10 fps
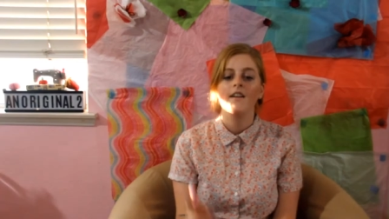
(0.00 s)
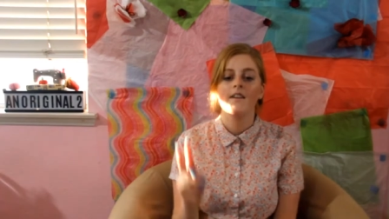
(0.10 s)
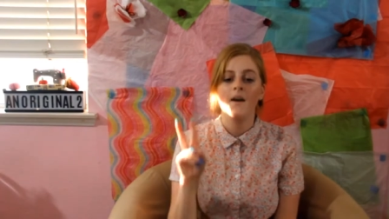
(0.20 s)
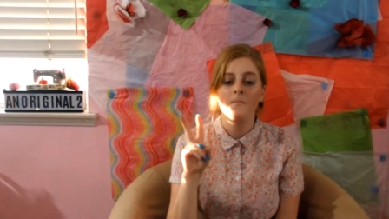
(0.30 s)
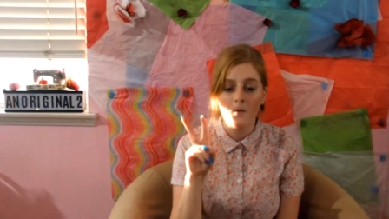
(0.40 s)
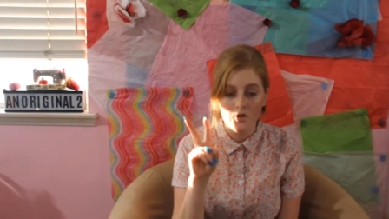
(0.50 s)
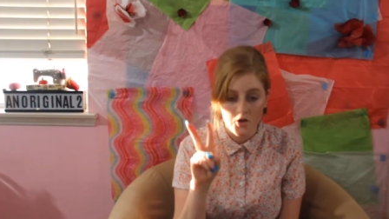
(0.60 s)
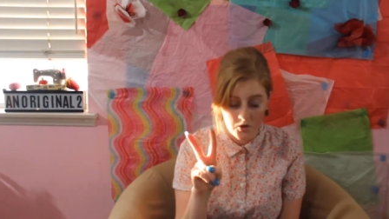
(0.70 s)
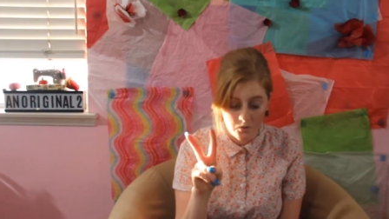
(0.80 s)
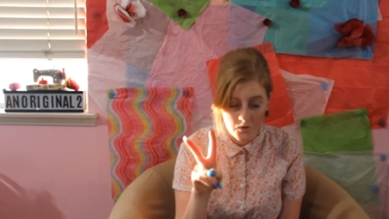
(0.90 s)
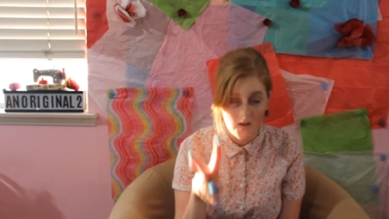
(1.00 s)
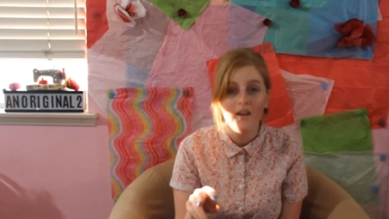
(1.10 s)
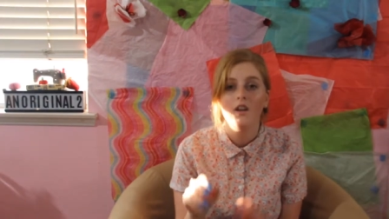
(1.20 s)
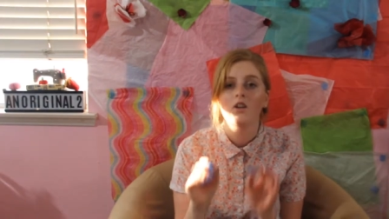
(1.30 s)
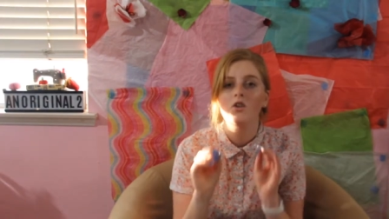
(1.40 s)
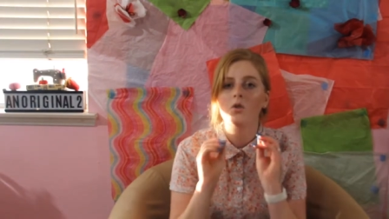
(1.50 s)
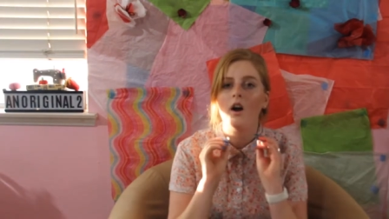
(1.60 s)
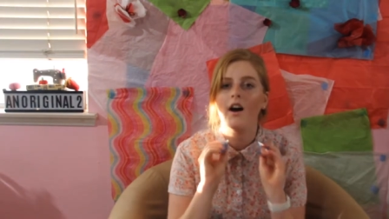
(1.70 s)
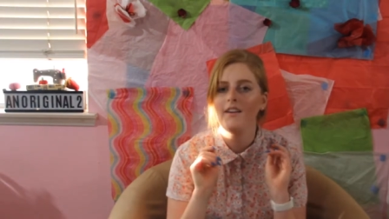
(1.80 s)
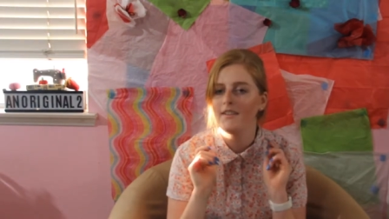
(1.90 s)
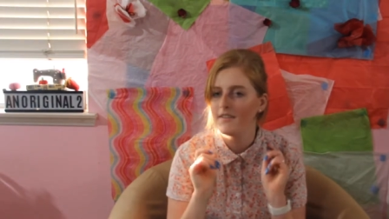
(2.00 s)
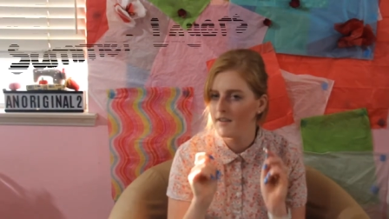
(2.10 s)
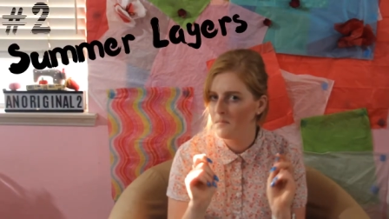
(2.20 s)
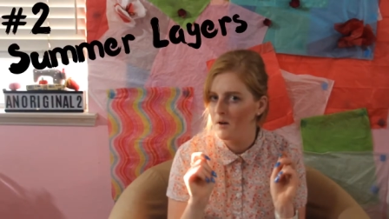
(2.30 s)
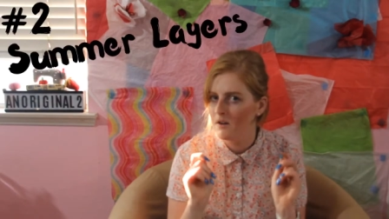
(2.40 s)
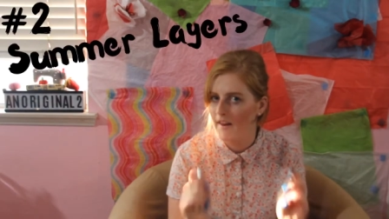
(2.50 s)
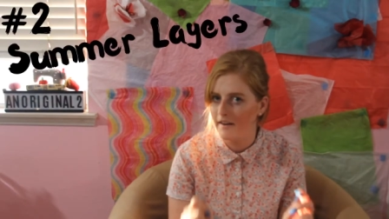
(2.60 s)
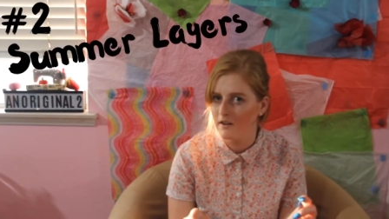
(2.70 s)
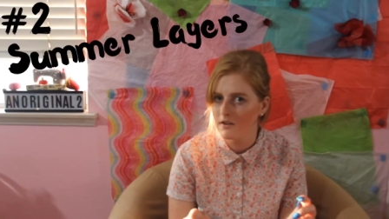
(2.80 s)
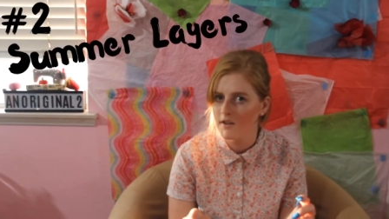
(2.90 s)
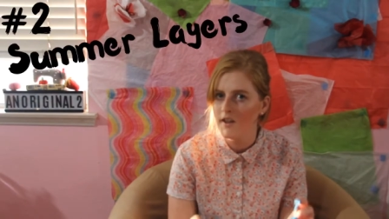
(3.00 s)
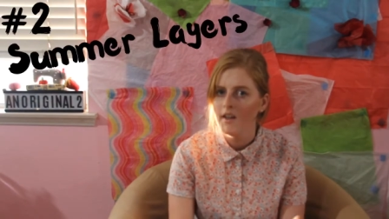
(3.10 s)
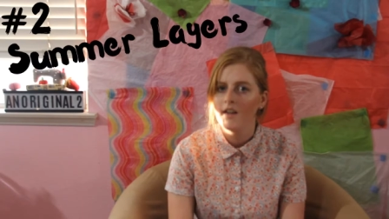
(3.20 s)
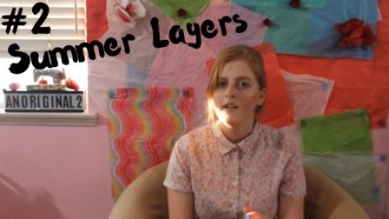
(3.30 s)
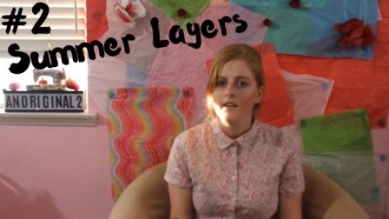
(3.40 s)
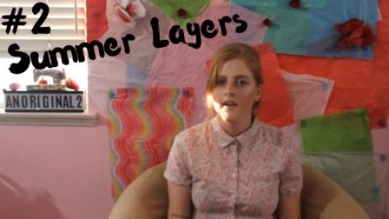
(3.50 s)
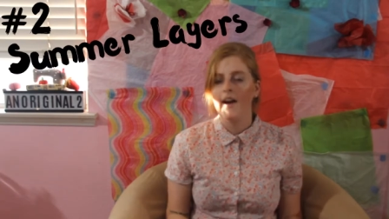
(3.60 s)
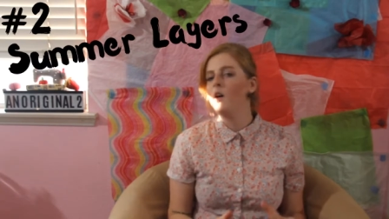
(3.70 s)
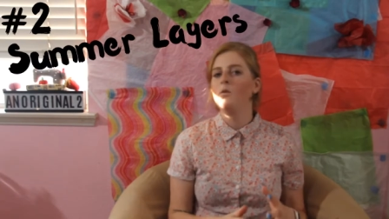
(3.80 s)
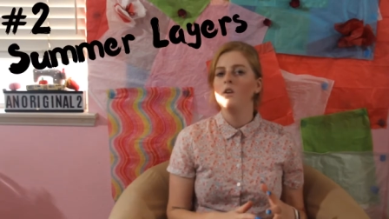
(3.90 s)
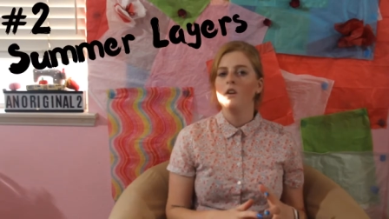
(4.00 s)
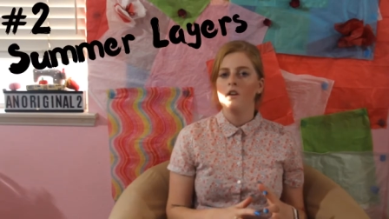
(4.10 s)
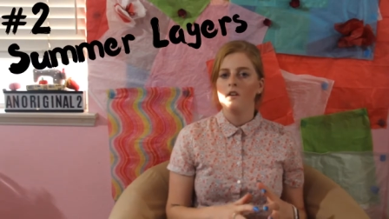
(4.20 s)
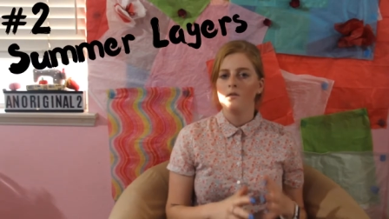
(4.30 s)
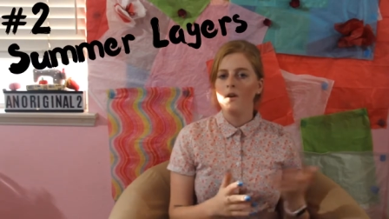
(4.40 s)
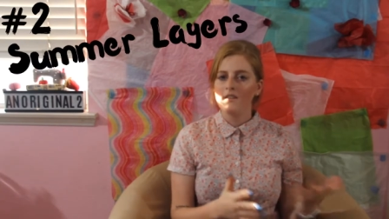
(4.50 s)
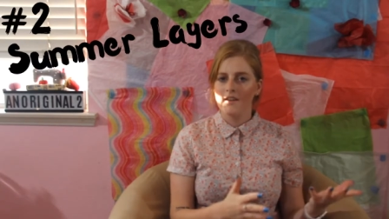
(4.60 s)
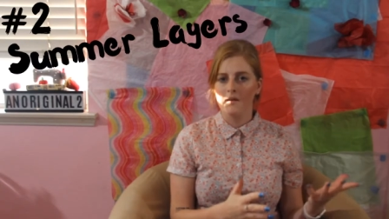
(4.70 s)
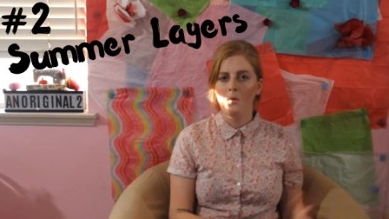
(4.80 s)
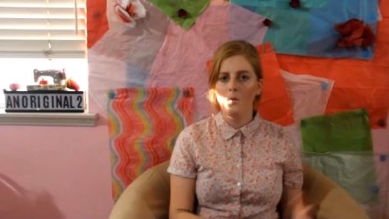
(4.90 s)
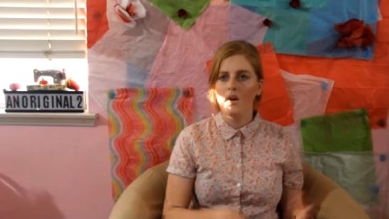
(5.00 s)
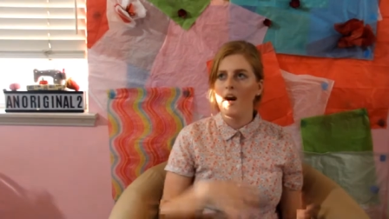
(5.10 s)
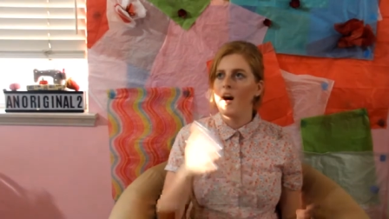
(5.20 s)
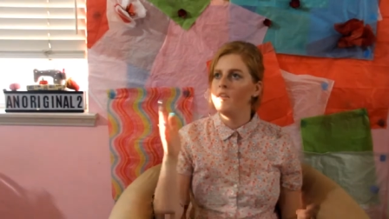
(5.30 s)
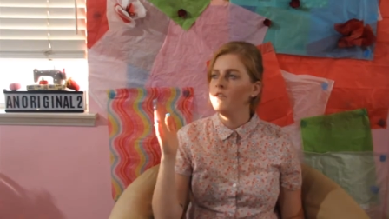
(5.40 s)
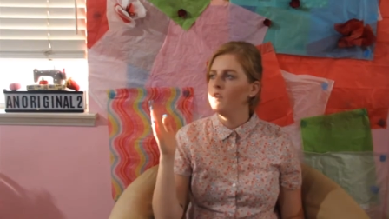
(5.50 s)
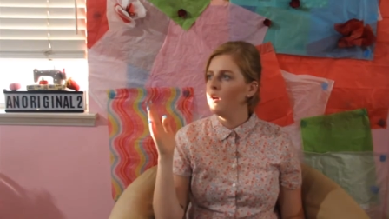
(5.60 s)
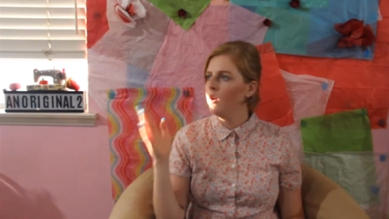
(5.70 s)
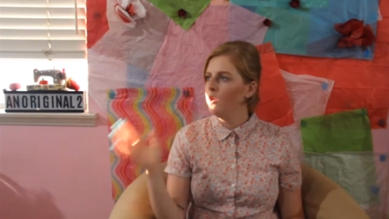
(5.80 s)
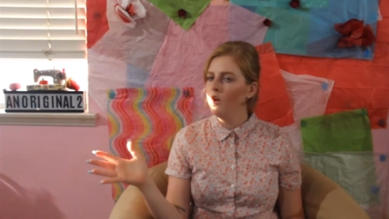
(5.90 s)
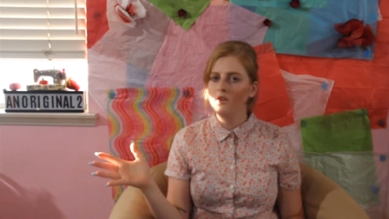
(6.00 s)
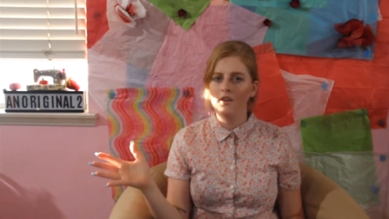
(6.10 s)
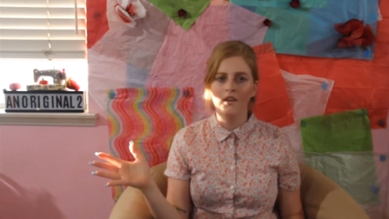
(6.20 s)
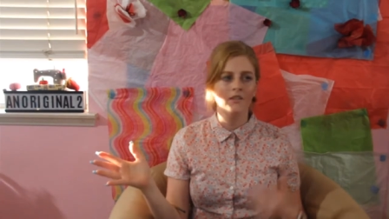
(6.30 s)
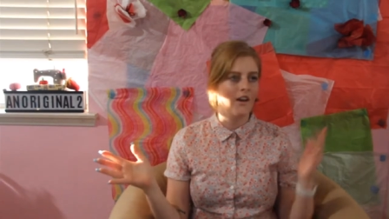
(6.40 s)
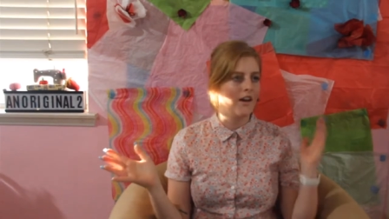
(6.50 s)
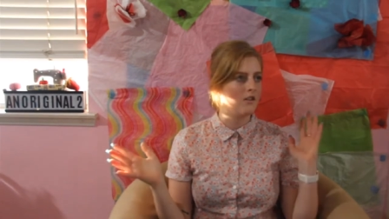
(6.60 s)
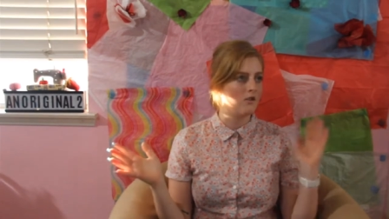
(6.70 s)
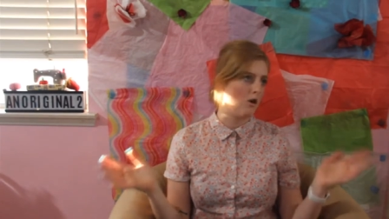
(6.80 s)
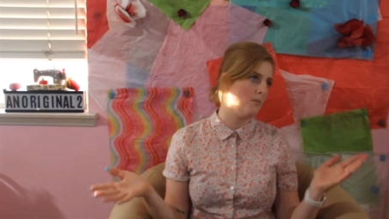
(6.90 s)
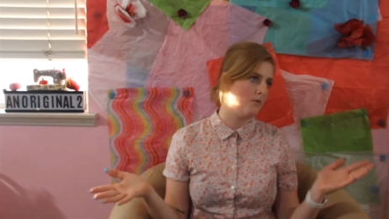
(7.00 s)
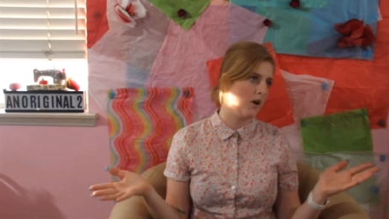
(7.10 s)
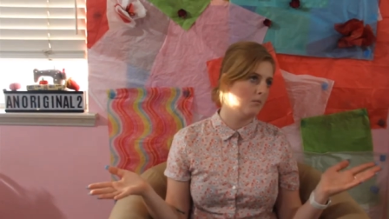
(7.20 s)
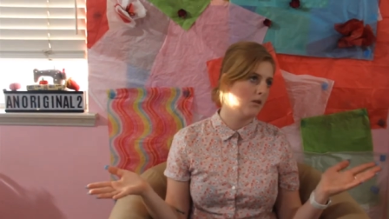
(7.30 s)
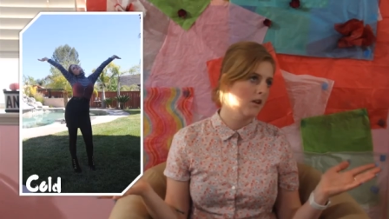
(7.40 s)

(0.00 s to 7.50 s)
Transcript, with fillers: Number two, try summer layers. Now, for example, we have a long sleeve and a crop top.